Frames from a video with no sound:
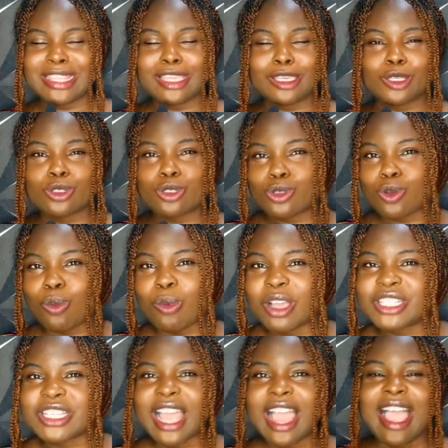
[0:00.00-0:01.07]
thank you so
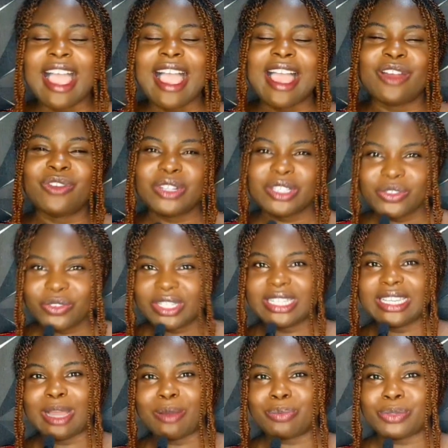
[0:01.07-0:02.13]
much. I really,
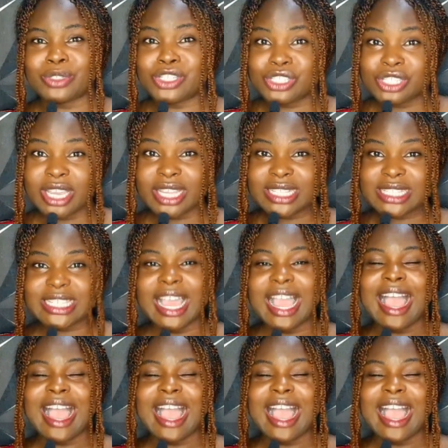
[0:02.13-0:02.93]
really appreciate.